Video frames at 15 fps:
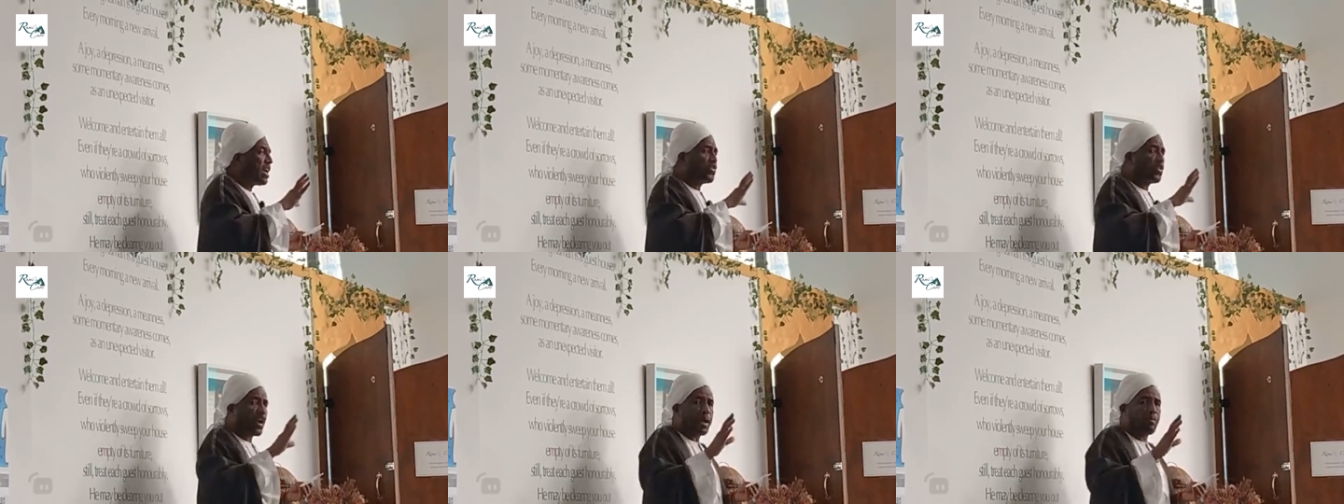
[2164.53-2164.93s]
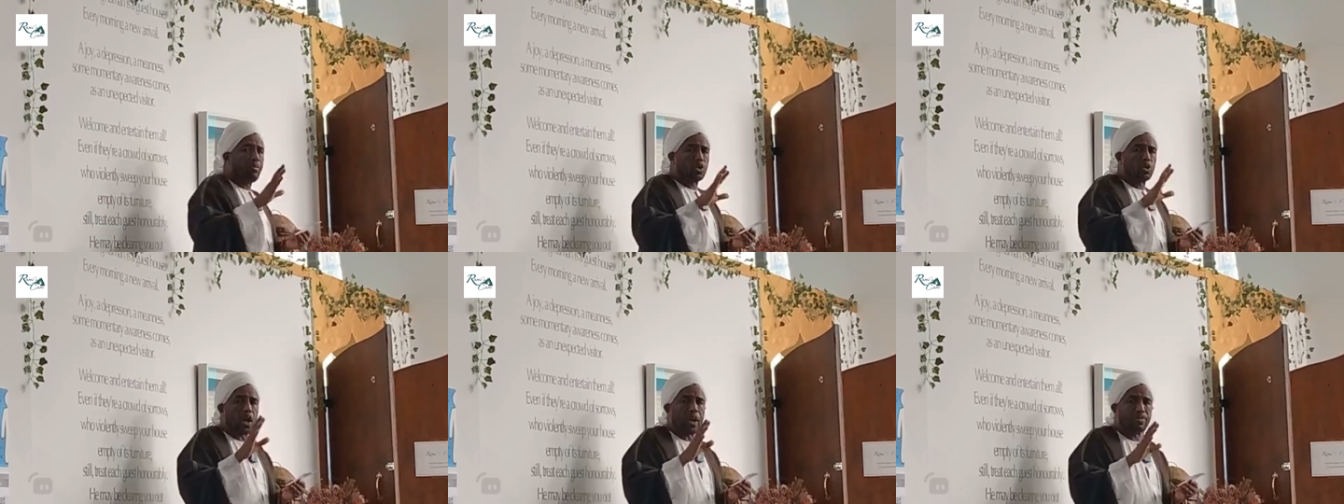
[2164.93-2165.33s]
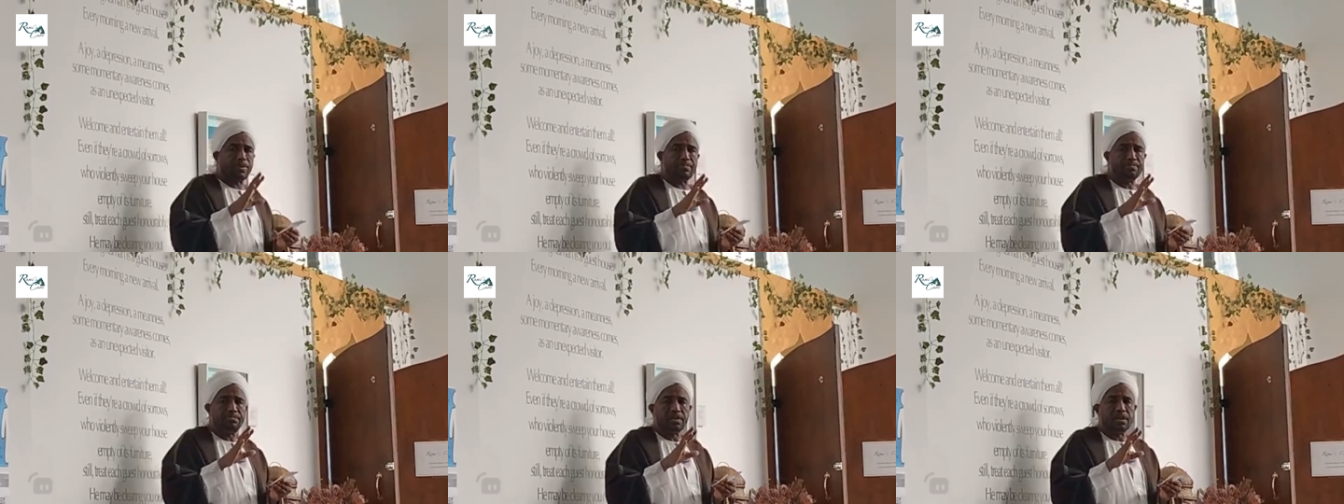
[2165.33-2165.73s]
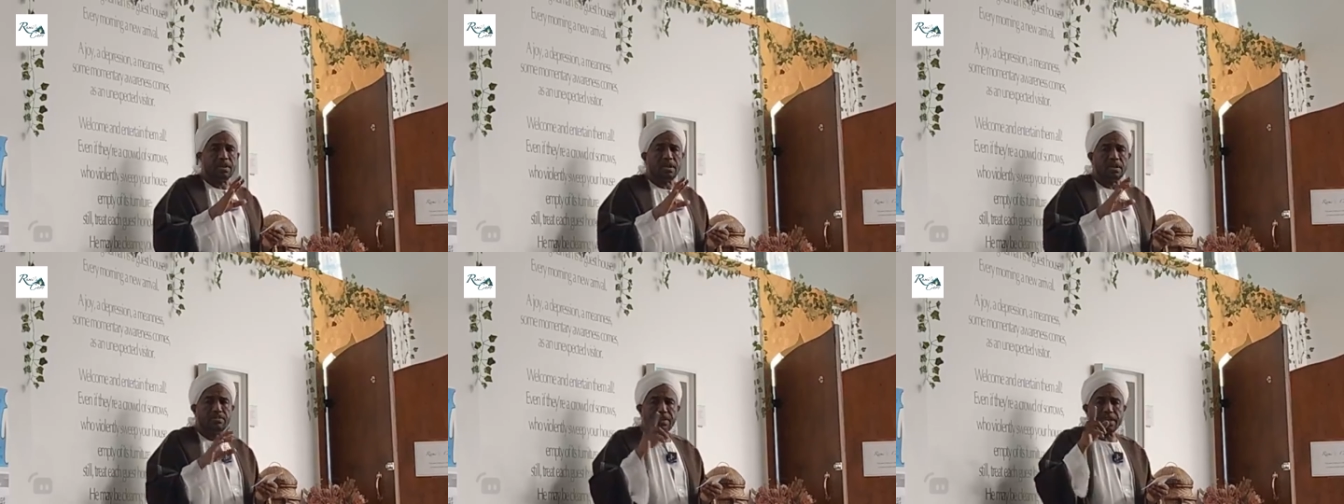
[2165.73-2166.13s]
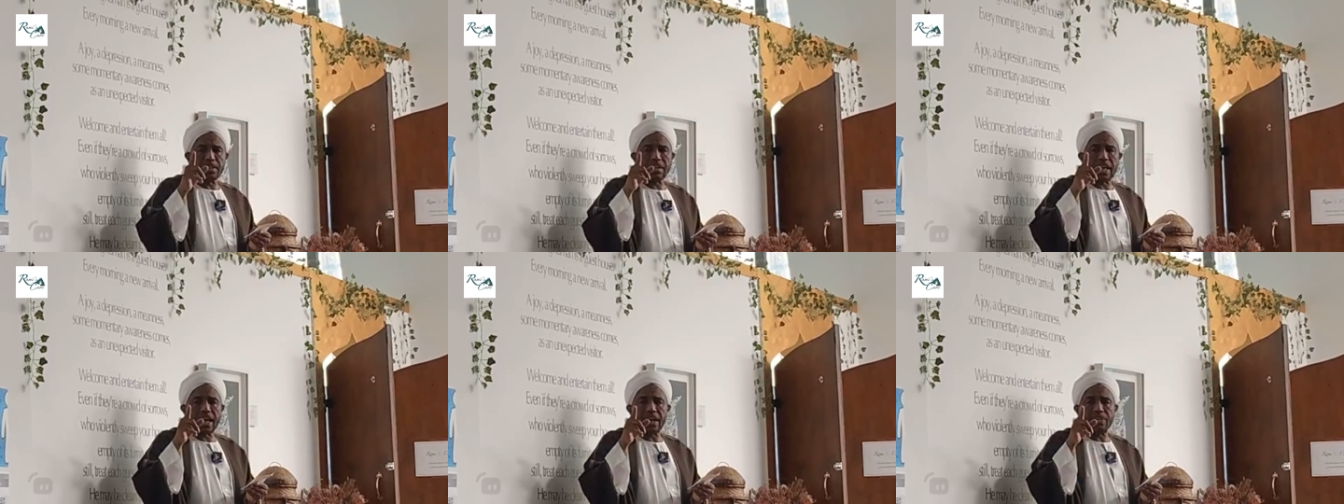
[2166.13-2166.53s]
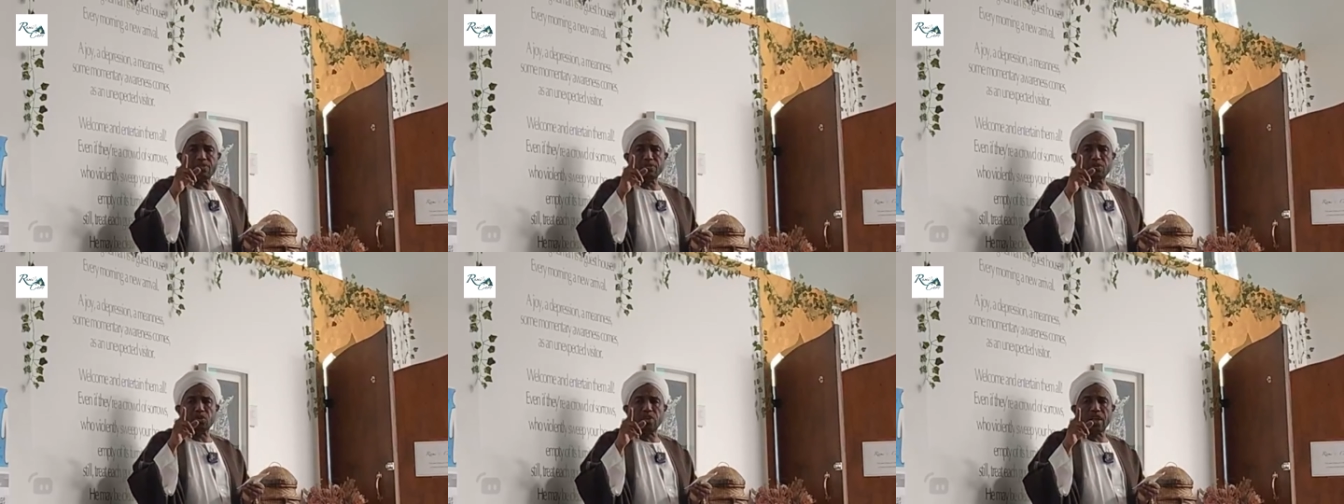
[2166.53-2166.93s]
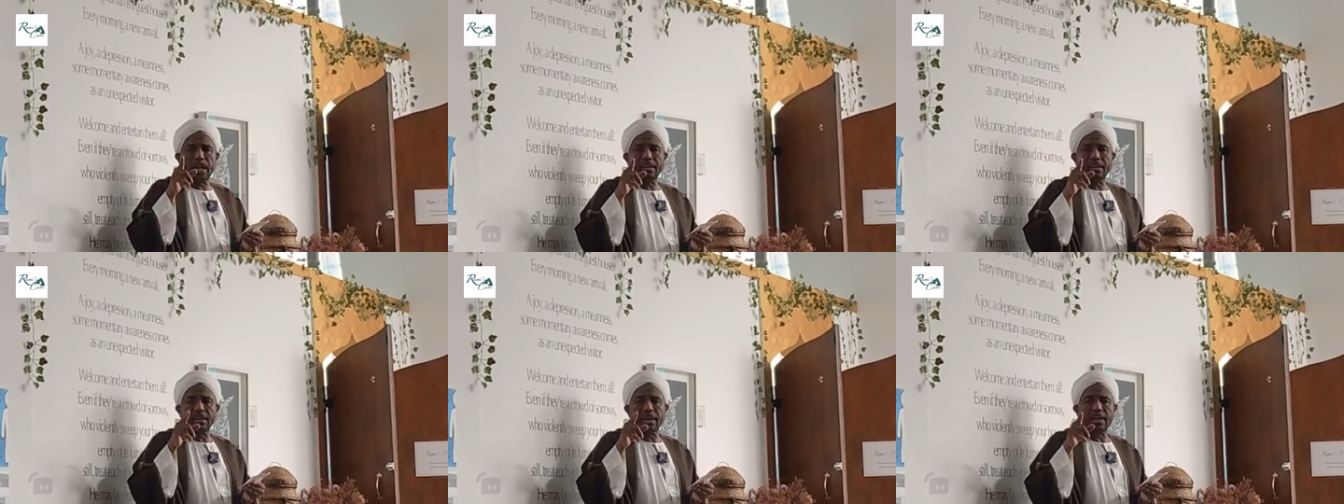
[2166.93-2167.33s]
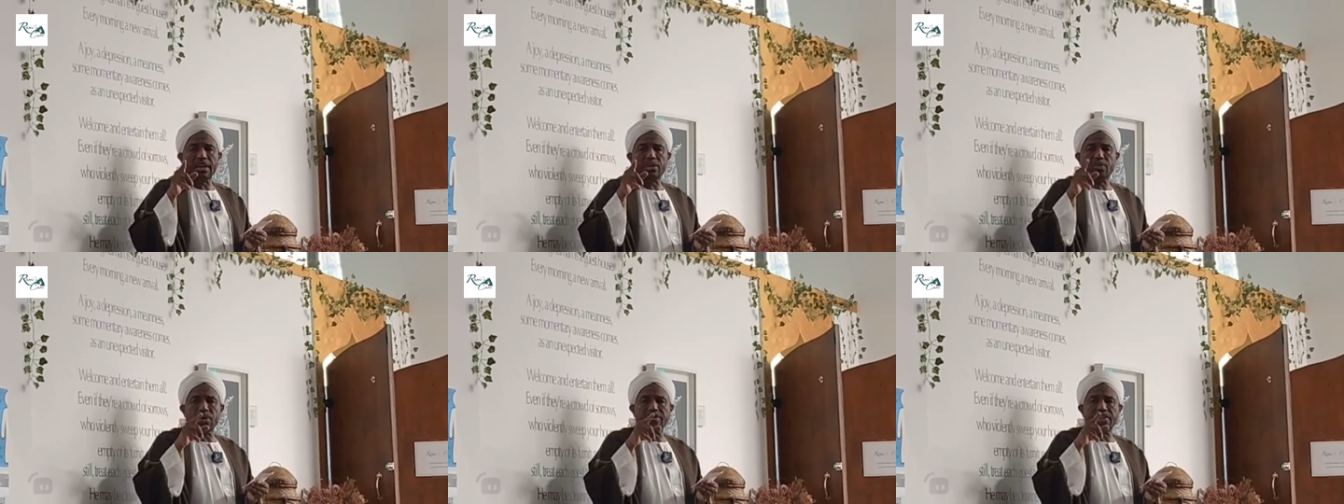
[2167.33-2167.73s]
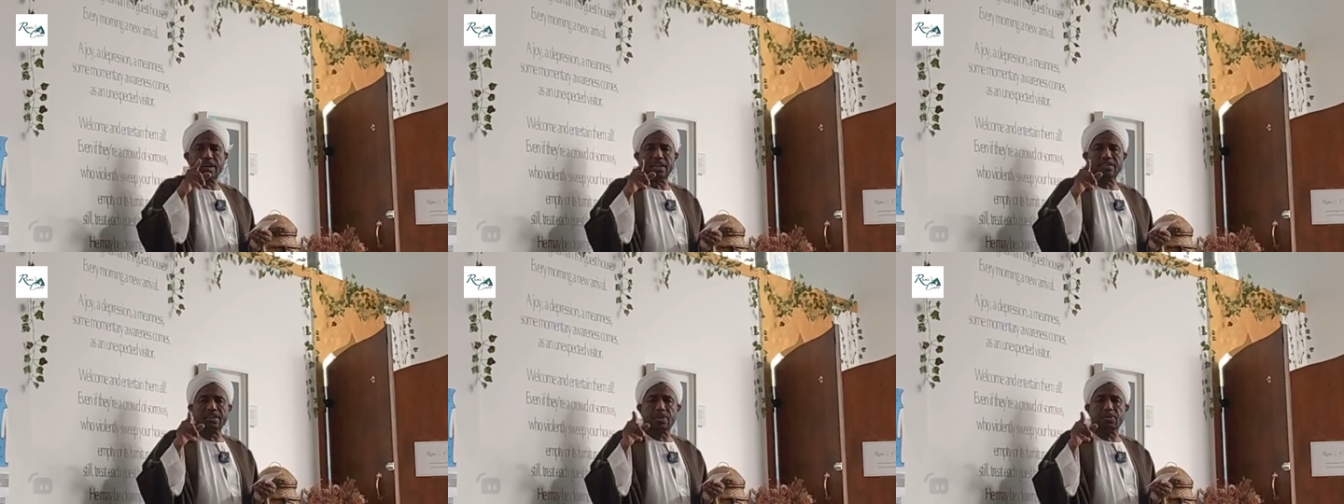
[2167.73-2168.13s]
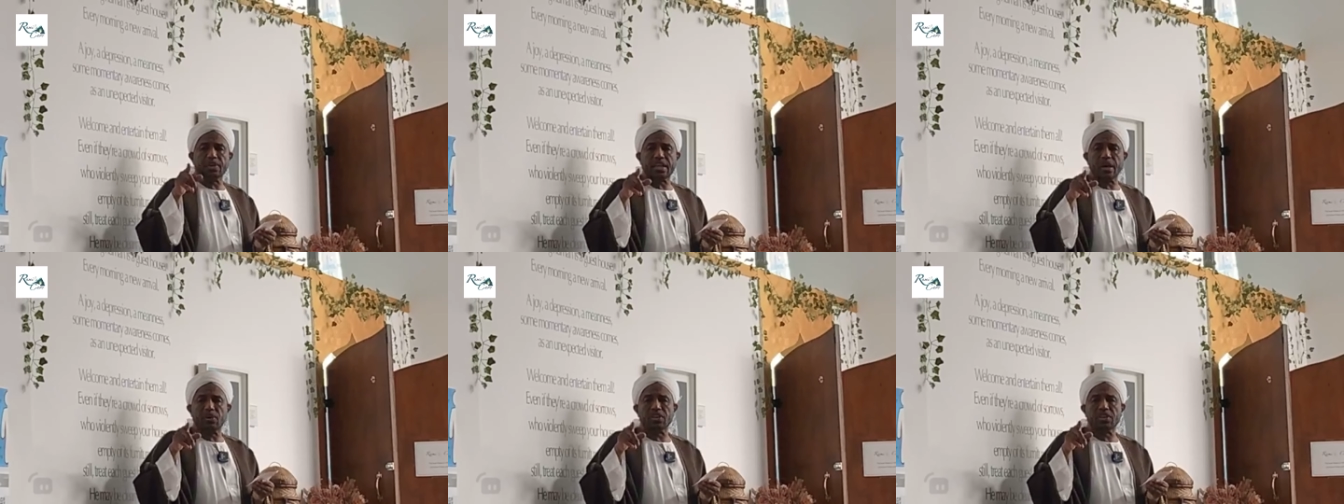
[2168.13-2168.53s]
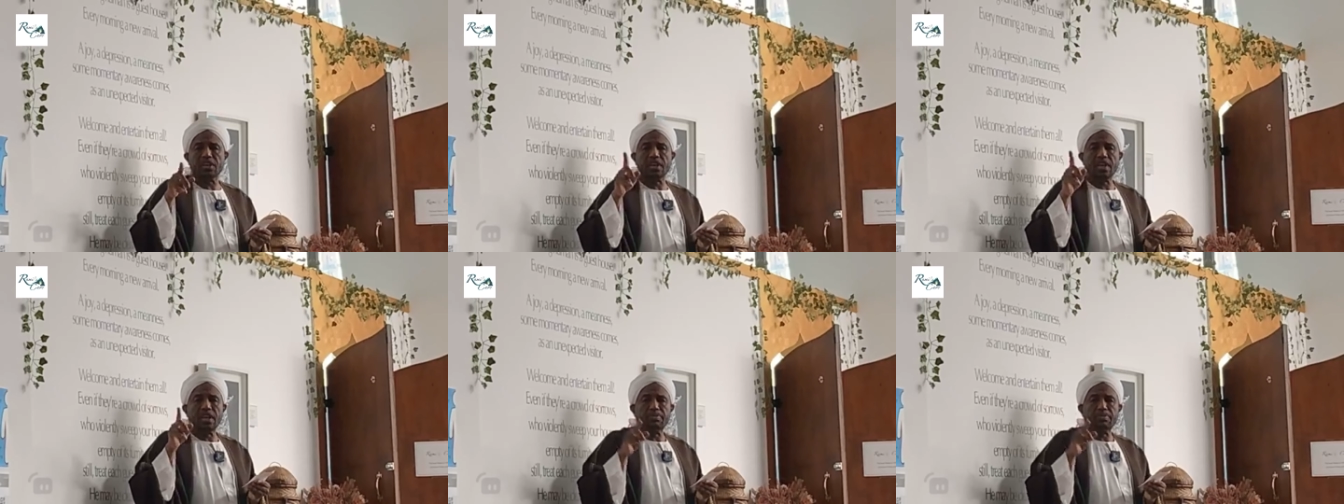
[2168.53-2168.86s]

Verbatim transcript: If you are able to help them, Brother Tariq from Sudan, he was here, I think he went out.